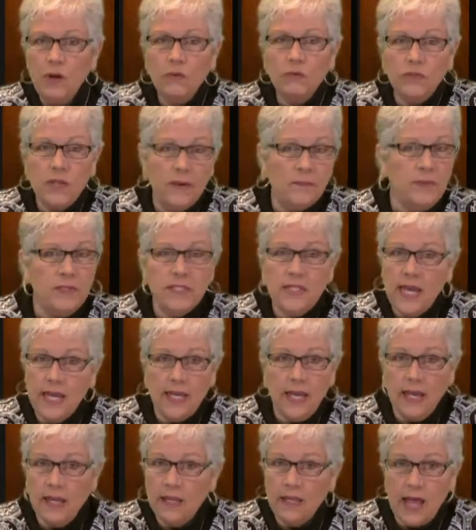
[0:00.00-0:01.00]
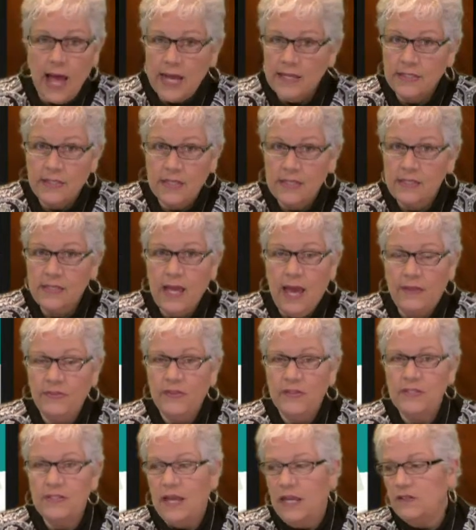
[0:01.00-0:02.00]
have been taking classes at
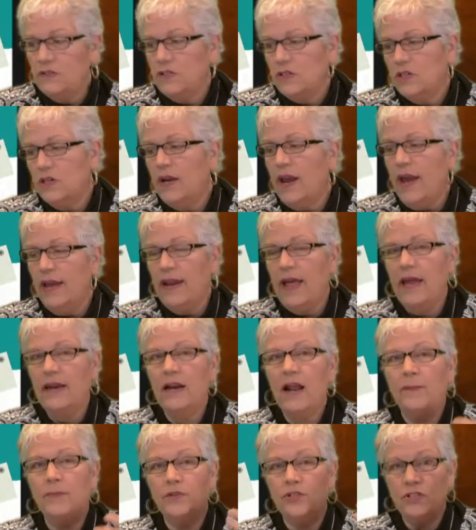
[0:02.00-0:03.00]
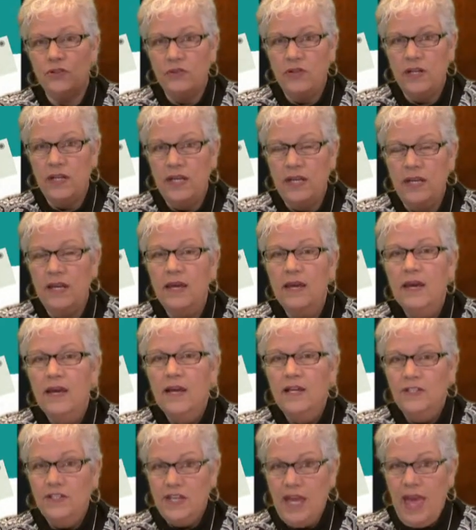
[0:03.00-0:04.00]
the center and had an opportunity
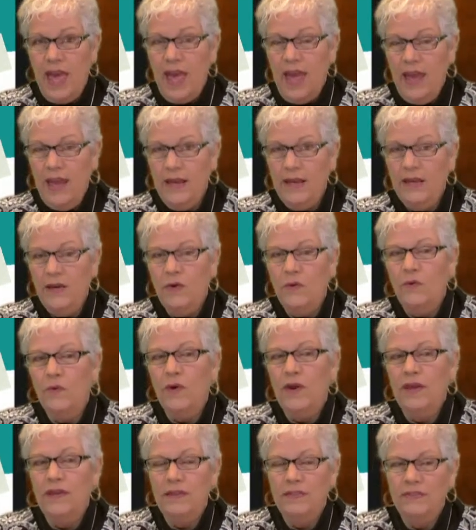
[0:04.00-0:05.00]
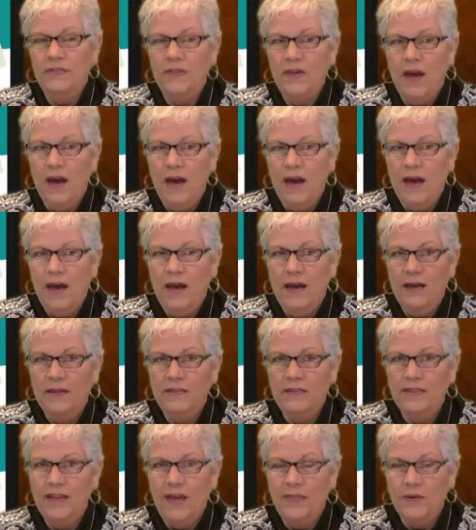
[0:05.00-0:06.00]
to hang with
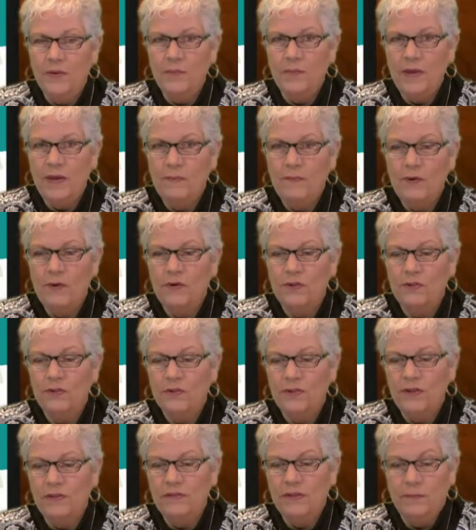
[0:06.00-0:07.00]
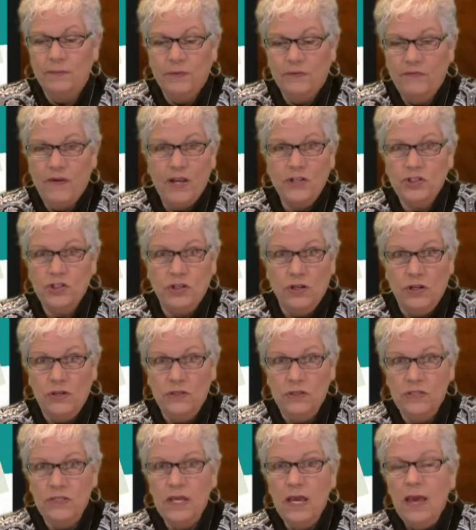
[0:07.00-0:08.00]
the other people, the
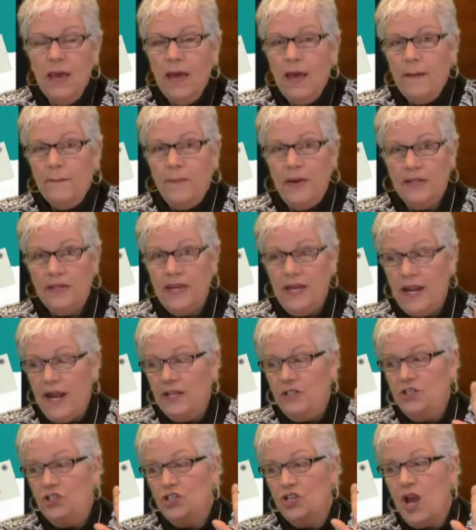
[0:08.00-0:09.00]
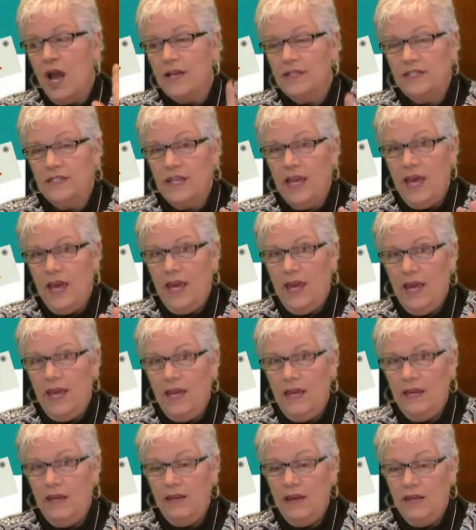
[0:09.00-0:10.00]
professionals. But can I just
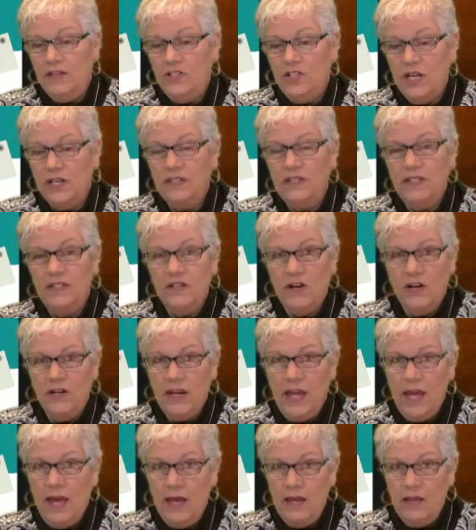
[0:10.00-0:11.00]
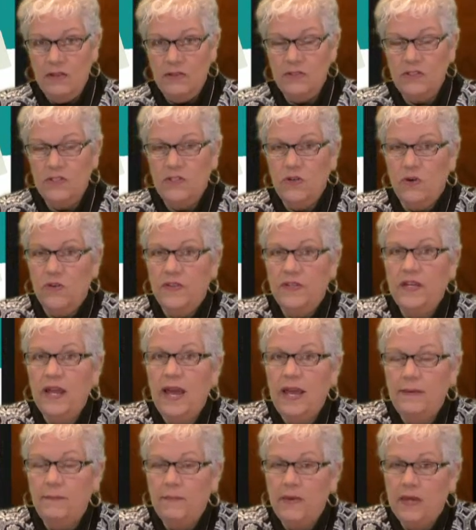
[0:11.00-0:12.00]
say, Chelsea Darnell stole the
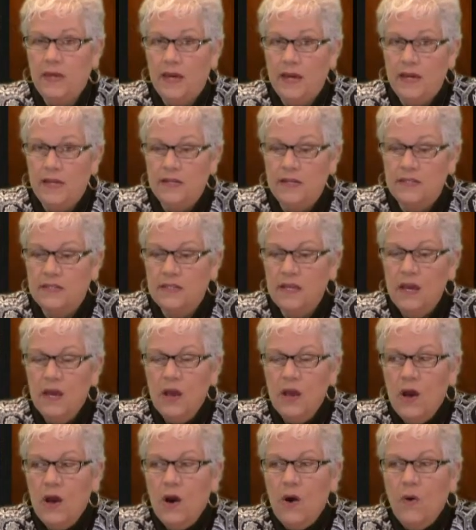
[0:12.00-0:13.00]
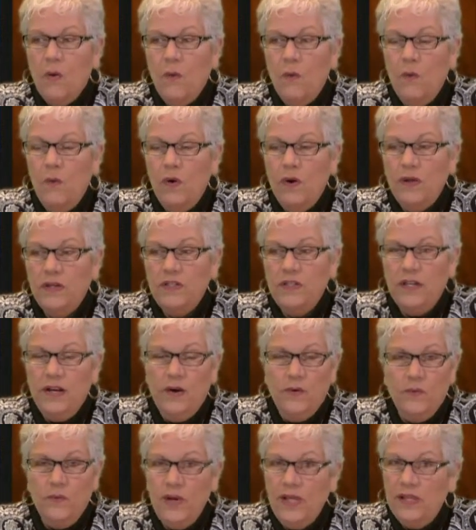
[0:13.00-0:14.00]
night because,
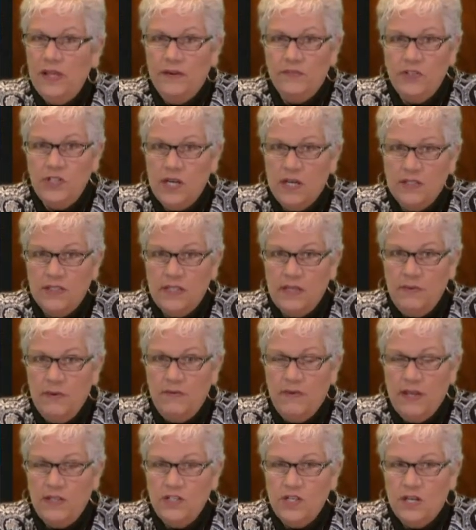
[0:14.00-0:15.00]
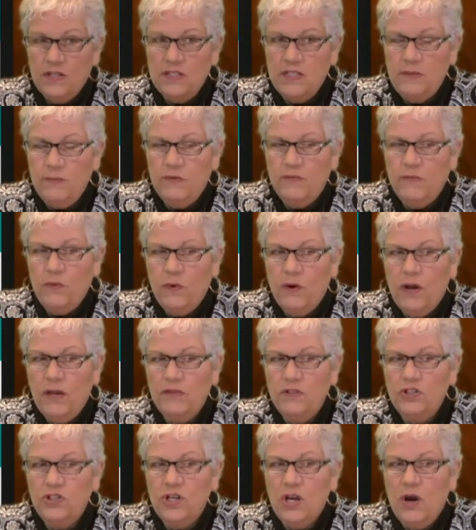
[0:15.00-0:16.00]
we love Chelsea. We've had Chelsea before on
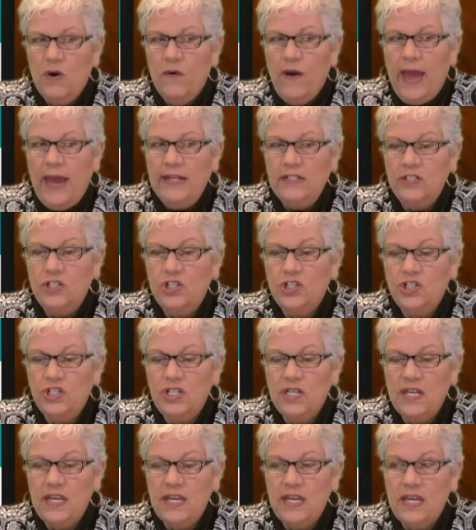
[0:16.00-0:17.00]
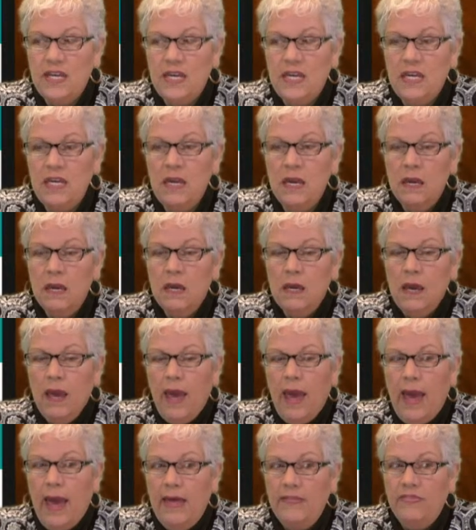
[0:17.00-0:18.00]
the show, and she
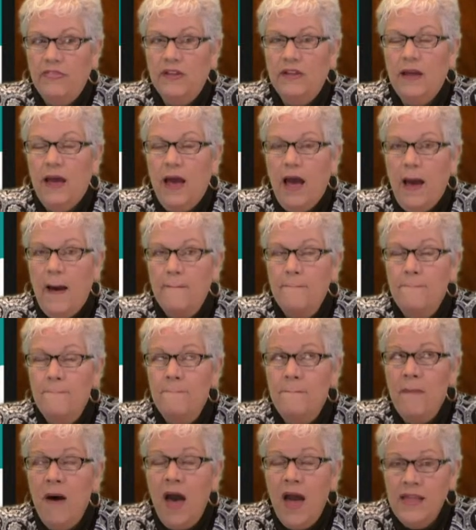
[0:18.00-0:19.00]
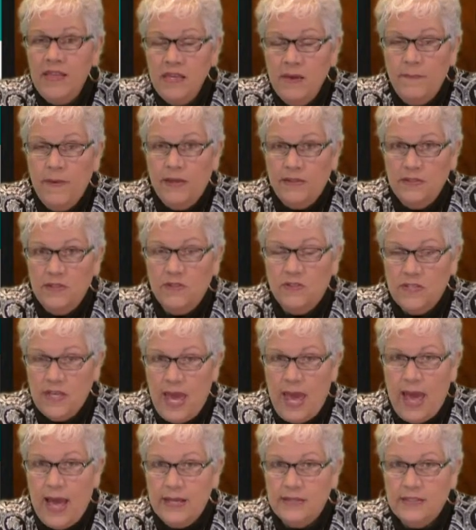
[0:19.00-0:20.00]
had the monumental
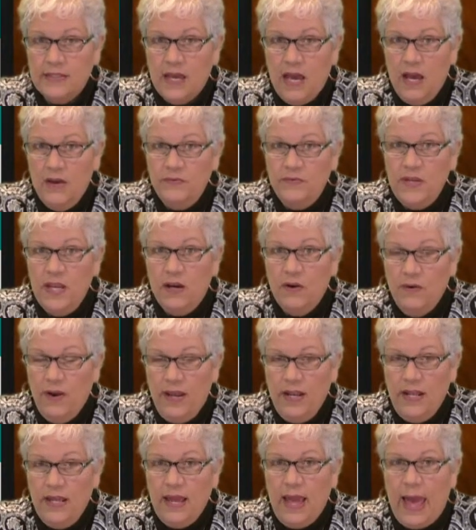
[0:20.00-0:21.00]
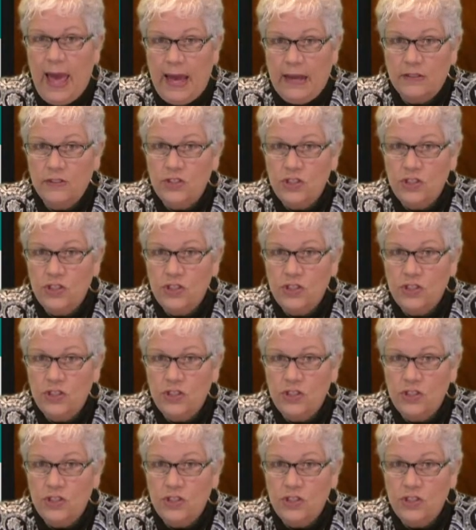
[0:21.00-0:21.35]
task of narrating Act